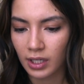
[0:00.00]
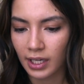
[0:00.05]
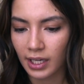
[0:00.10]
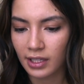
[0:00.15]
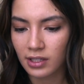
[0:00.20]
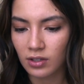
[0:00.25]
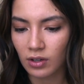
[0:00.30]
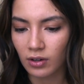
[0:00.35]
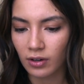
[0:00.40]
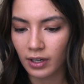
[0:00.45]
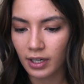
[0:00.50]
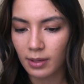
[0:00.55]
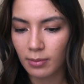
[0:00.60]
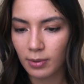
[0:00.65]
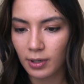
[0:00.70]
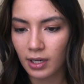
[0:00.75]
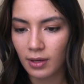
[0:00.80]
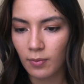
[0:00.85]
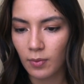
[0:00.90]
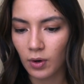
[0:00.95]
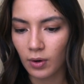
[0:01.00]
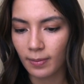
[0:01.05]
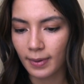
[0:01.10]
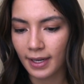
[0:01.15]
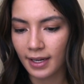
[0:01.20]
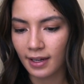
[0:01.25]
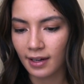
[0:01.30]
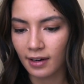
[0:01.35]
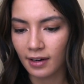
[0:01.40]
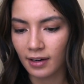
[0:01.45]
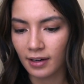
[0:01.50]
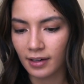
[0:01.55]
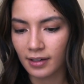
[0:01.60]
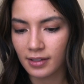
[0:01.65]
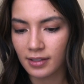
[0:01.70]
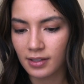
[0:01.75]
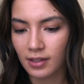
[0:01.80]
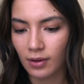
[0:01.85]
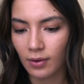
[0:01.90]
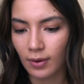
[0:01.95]
It's already pretty warm in here,
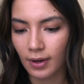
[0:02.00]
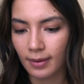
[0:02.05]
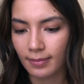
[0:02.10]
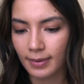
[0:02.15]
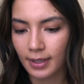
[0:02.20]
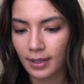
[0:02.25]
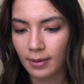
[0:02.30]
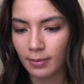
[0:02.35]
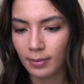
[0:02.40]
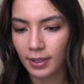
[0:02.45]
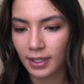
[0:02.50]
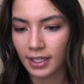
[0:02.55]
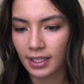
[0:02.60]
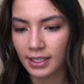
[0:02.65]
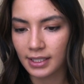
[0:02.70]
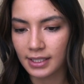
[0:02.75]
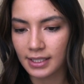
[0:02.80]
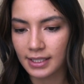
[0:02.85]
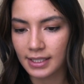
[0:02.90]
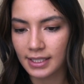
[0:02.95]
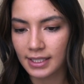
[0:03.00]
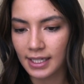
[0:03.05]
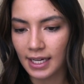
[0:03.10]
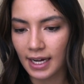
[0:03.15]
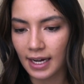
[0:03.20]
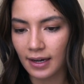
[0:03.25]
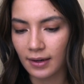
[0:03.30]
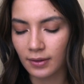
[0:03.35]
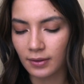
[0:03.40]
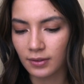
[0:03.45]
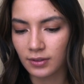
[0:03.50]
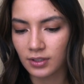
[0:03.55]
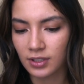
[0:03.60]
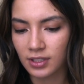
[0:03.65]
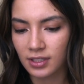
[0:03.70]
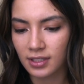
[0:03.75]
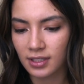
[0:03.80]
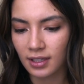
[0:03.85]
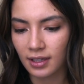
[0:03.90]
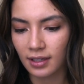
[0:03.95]
so I'm going to bring it down
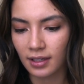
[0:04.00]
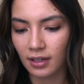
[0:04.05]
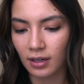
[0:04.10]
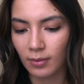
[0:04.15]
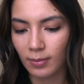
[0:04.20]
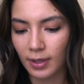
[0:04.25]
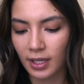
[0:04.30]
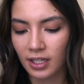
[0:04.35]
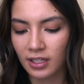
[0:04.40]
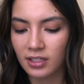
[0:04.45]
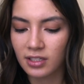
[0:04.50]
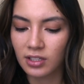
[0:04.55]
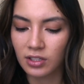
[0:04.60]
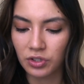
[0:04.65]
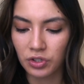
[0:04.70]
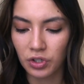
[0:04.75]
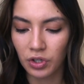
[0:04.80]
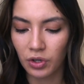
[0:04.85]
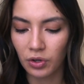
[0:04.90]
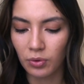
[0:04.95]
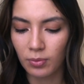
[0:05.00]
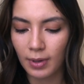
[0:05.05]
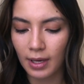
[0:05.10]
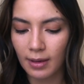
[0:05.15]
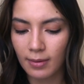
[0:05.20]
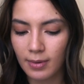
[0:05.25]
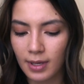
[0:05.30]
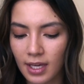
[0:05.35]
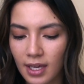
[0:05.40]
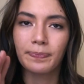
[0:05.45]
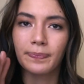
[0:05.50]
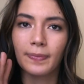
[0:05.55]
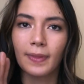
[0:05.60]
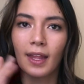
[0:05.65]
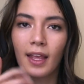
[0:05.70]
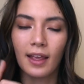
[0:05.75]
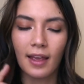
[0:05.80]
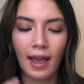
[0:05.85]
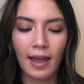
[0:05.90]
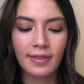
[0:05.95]
just a little bit to 2 maybe.
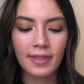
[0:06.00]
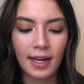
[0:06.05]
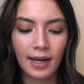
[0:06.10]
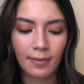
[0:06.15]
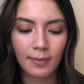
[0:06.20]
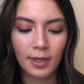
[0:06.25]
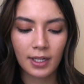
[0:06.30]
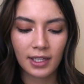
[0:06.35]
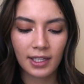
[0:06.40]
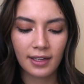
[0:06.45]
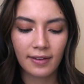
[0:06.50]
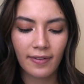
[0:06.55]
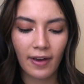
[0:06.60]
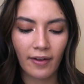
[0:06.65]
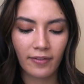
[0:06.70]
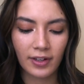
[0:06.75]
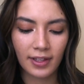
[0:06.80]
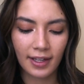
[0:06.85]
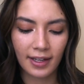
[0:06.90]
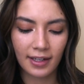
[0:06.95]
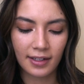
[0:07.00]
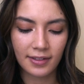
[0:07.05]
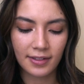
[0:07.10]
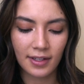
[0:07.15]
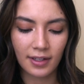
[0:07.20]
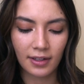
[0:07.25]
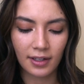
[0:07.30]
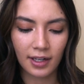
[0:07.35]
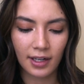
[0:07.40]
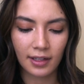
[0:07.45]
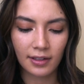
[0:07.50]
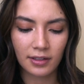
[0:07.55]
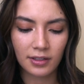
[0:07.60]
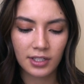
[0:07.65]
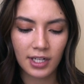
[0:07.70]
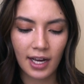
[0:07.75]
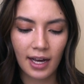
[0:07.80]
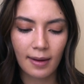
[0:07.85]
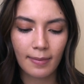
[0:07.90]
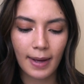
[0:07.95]
And then I'm going to leave everything else on the color
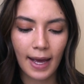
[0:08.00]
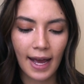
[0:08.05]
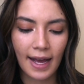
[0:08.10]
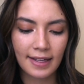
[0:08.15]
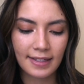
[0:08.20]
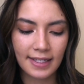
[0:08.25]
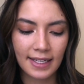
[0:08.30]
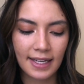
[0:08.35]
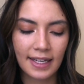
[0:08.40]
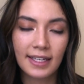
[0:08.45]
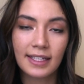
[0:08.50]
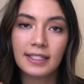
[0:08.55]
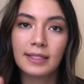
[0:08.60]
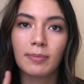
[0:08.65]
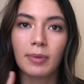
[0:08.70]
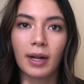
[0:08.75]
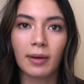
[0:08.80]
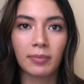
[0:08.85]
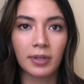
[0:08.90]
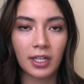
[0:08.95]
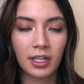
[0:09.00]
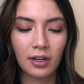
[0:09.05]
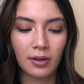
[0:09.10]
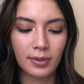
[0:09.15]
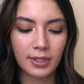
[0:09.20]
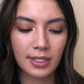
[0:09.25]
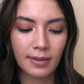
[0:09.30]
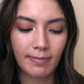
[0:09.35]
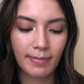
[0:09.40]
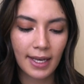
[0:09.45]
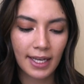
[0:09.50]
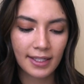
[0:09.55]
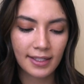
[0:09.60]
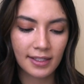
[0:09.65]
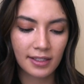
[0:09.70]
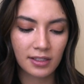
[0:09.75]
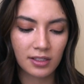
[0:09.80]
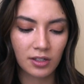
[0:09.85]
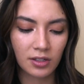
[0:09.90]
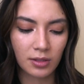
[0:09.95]
tab as is, but I'm going to go into mix
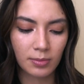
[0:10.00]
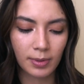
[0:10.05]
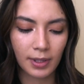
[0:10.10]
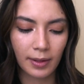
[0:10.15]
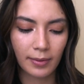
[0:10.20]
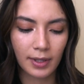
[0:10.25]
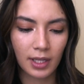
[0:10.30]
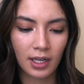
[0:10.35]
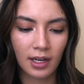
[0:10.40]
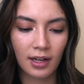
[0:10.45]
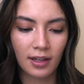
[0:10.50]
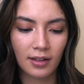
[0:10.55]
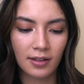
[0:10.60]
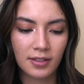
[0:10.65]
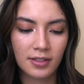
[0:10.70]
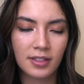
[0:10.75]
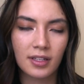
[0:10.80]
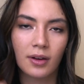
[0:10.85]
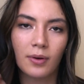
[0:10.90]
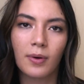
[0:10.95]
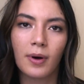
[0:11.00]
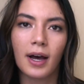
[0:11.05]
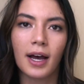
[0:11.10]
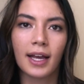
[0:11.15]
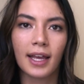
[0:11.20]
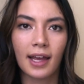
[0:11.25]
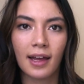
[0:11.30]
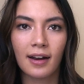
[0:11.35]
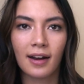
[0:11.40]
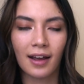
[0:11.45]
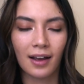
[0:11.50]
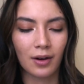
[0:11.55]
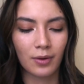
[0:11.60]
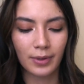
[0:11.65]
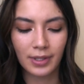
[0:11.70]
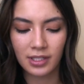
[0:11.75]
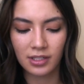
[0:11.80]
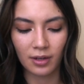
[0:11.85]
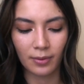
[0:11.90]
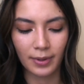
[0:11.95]
and start to play with the colors. So again, I
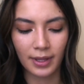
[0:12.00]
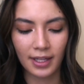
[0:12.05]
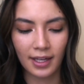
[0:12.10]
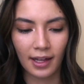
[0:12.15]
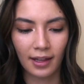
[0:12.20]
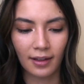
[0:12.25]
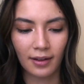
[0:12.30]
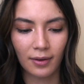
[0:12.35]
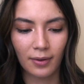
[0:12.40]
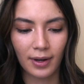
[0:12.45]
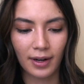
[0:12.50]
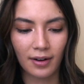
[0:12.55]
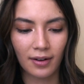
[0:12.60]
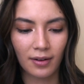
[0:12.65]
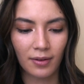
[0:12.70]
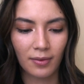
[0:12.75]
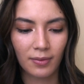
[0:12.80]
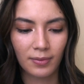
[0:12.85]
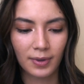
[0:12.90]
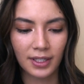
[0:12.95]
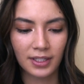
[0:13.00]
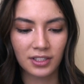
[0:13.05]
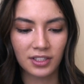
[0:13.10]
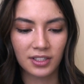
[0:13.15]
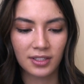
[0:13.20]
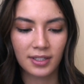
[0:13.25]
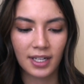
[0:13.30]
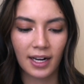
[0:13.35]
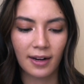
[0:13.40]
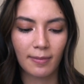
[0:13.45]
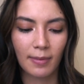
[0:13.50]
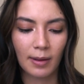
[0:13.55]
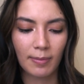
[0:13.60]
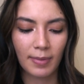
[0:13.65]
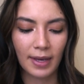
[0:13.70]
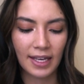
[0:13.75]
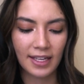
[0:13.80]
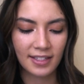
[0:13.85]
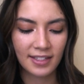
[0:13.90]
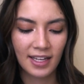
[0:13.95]
always start with yellow. I don't know, it's just kind of my
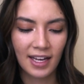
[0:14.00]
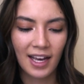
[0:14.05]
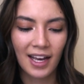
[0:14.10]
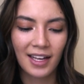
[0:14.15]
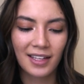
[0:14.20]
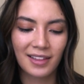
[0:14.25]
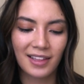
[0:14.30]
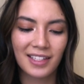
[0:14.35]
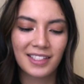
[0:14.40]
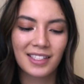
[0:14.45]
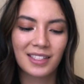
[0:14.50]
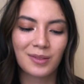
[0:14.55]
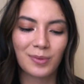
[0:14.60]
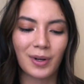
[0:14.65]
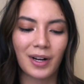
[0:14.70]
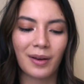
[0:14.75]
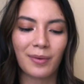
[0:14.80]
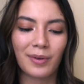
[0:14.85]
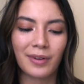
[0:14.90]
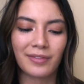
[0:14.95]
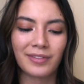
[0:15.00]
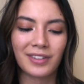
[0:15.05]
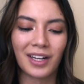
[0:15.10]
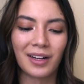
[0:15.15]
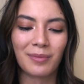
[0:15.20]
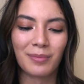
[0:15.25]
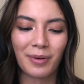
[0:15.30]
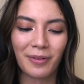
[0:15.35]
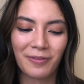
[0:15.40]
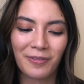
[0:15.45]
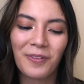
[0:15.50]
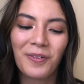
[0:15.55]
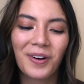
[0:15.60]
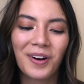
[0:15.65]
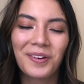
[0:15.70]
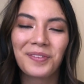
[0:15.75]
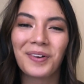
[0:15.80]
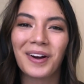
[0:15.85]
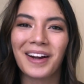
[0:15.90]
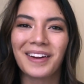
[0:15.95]
base. This is what I would have done
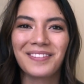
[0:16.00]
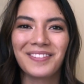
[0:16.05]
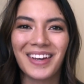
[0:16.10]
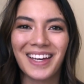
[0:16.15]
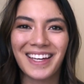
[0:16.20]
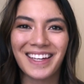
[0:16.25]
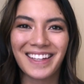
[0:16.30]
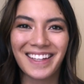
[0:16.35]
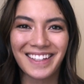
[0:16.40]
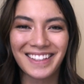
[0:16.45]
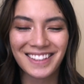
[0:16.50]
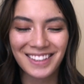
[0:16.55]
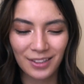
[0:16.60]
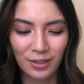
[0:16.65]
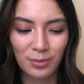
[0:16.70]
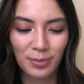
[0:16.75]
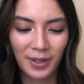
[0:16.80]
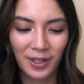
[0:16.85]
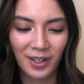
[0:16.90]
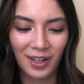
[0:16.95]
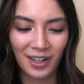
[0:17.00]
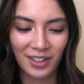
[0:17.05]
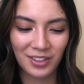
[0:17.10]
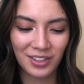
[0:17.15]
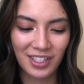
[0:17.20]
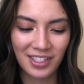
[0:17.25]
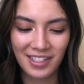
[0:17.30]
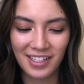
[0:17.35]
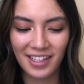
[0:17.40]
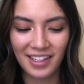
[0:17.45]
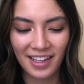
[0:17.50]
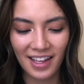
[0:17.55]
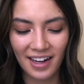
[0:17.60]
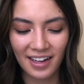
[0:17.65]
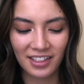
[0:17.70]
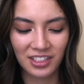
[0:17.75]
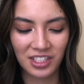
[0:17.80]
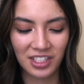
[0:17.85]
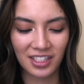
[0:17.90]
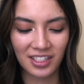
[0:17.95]
before, where I make it like super contrasty, and that
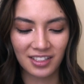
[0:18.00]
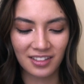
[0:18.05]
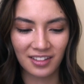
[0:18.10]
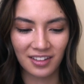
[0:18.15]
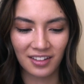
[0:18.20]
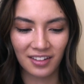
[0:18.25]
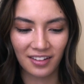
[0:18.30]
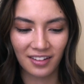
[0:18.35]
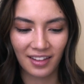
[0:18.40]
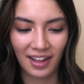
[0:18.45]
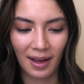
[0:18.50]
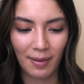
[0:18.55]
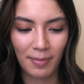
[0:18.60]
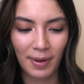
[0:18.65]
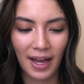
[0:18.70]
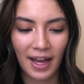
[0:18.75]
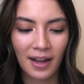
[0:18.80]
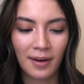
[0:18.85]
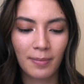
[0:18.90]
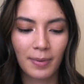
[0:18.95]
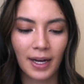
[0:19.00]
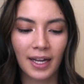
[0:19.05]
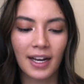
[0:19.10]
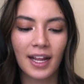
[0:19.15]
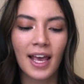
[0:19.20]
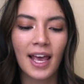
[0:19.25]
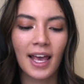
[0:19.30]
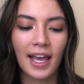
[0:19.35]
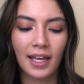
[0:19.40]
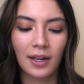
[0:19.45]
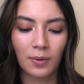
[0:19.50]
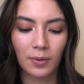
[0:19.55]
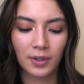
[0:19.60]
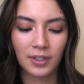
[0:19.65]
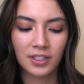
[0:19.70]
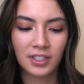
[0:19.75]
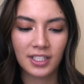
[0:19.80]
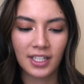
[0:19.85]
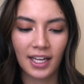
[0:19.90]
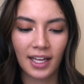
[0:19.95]
actually doesn't look that bad, but in
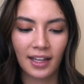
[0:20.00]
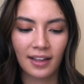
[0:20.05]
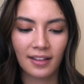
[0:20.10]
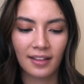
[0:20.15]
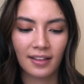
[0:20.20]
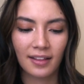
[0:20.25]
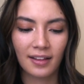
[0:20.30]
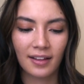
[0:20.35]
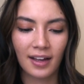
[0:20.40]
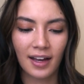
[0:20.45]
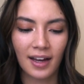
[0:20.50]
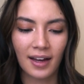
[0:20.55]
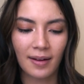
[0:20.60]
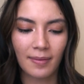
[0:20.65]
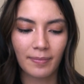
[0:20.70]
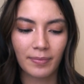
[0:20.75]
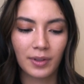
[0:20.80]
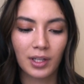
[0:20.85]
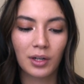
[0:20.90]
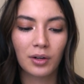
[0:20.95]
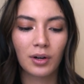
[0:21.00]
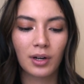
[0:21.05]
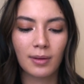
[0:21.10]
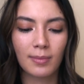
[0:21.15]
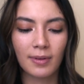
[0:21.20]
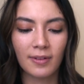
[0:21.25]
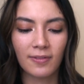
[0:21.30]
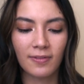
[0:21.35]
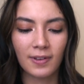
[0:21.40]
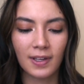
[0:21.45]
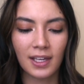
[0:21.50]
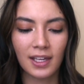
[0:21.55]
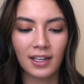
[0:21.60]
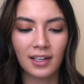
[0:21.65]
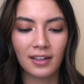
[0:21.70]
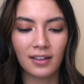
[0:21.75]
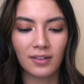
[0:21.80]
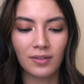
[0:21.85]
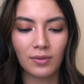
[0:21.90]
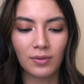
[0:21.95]
order to get the creamy feed,
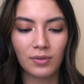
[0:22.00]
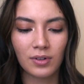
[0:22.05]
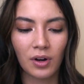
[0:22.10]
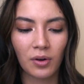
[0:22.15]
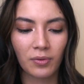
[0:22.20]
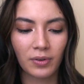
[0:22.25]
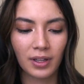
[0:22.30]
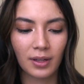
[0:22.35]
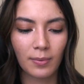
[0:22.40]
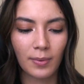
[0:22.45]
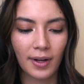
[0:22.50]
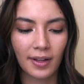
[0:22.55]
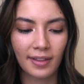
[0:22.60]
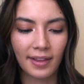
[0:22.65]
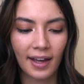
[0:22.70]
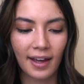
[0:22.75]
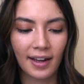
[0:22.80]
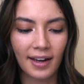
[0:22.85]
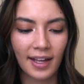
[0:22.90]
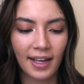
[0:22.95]
you don't really want that,